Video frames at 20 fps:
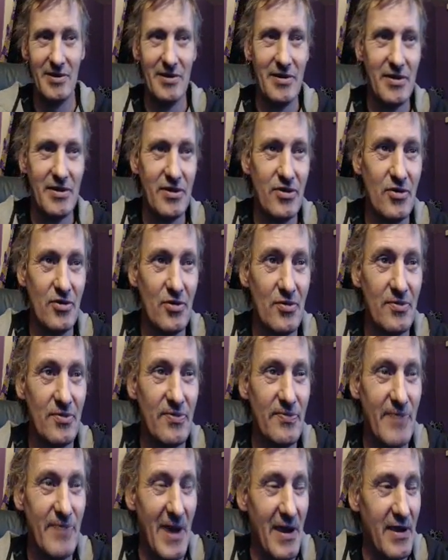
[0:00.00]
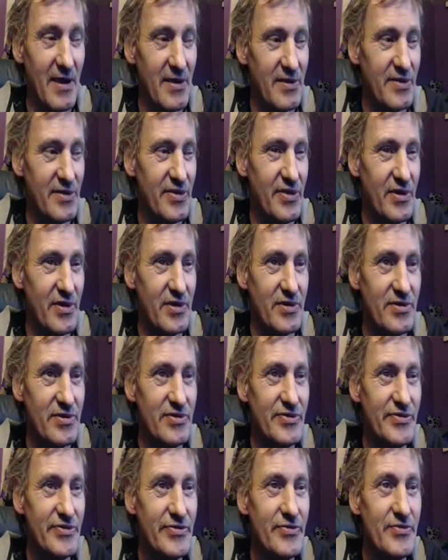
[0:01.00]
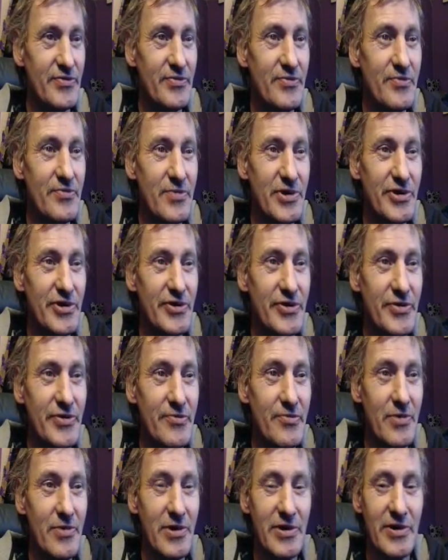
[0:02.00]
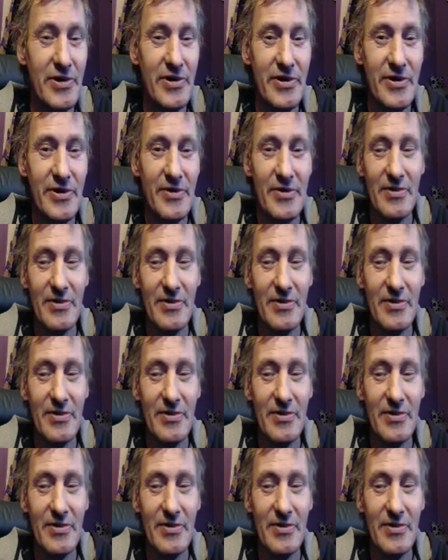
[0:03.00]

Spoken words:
You'll find things you wish you wouldn't have.